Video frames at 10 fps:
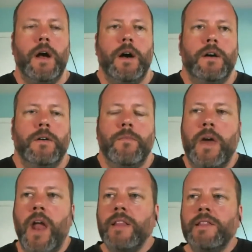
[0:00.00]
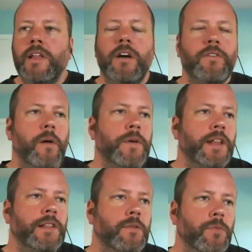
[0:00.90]
And I love,
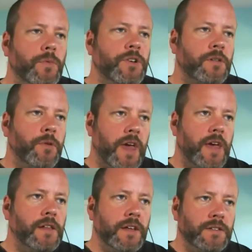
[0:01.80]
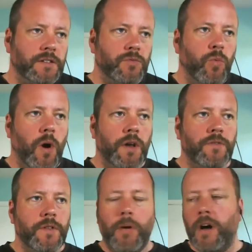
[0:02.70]
we talked about aliens as one
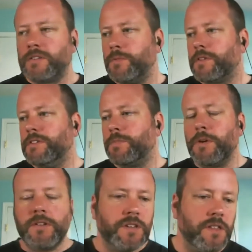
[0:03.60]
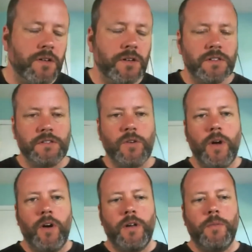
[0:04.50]
of the possible conspiracy theories that's
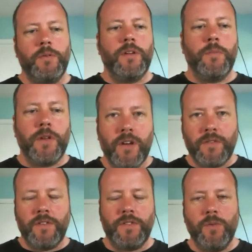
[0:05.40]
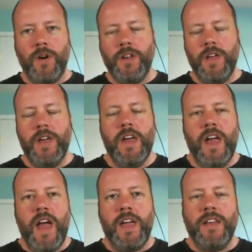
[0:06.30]
going on about Area 51,
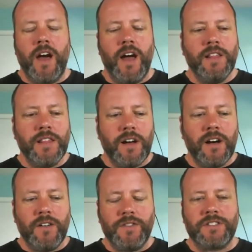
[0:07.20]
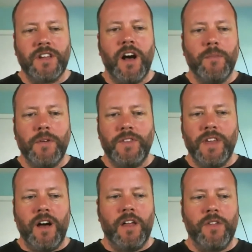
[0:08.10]
and I love some of
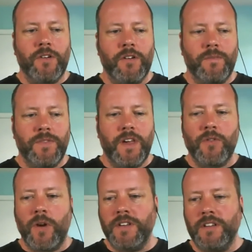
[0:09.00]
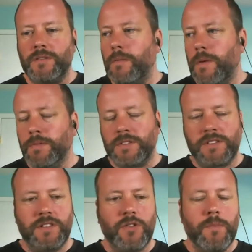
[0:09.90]
the other ideas. I mean, people just
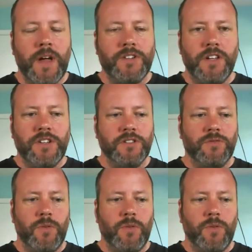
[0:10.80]
let their imaginations